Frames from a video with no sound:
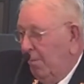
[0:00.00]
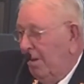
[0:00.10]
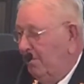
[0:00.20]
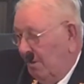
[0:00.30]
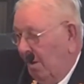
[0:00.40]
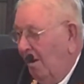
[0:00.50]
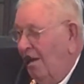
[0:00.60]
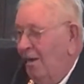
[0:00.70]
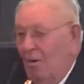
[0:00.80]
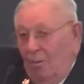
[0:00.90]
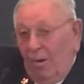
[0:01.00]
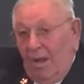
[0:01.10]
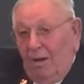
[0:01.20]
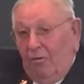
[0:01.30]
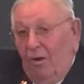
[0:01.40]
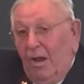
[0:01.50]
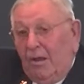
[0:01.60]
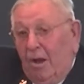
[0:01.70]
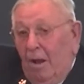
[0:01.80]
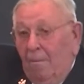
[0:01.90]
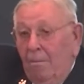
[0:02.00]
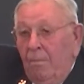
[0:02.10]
bid, so we had grand time.